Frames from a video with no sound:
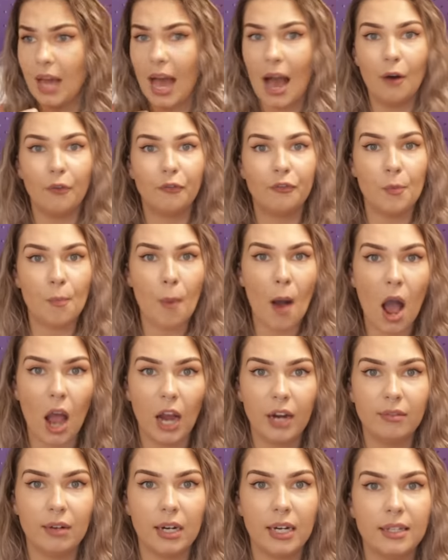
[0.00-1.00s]
out for
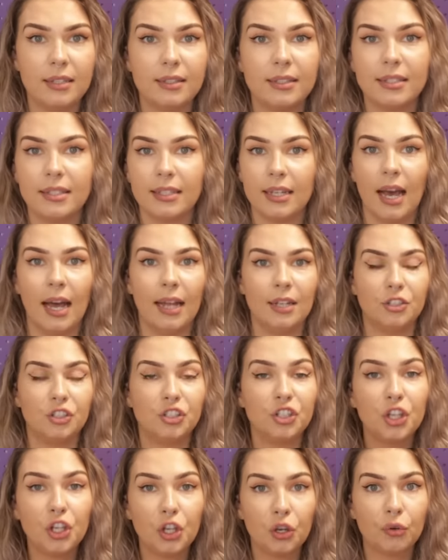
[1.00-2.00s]
pirates and
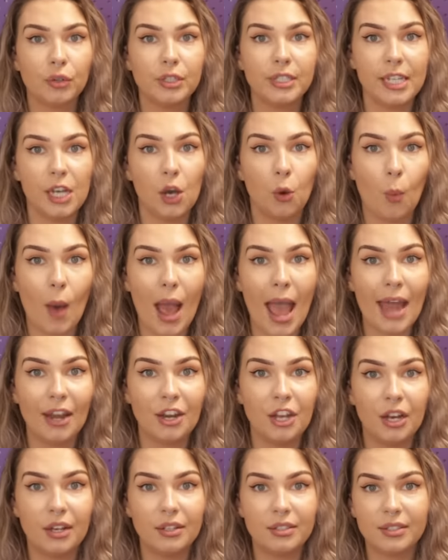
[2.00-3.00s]
security
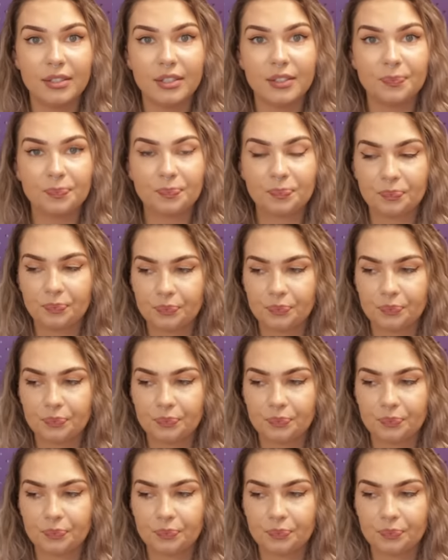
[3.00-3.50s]
awareness.